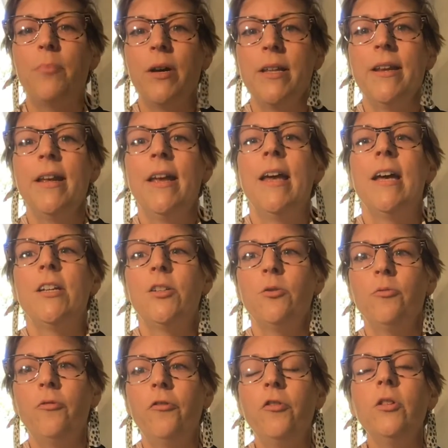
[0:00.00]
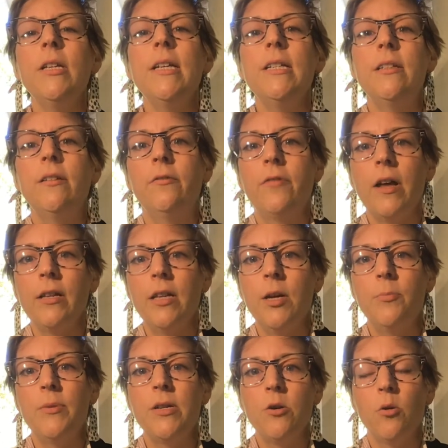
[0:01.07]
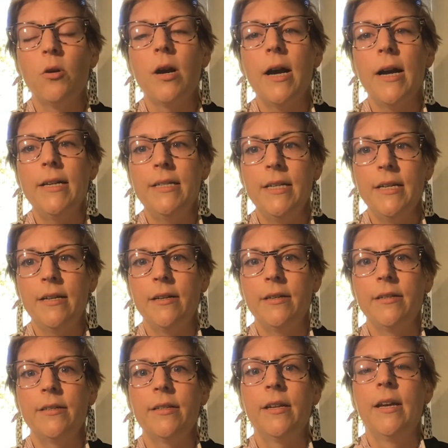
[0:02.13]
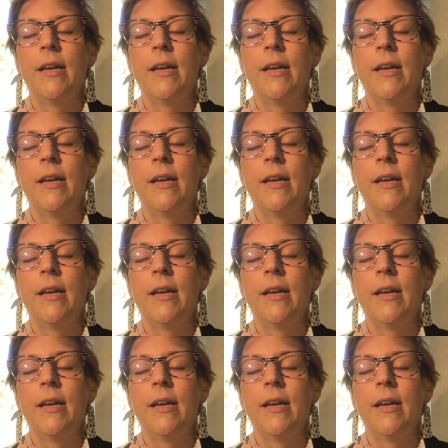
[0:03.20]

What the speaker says: But to fully develop your ideas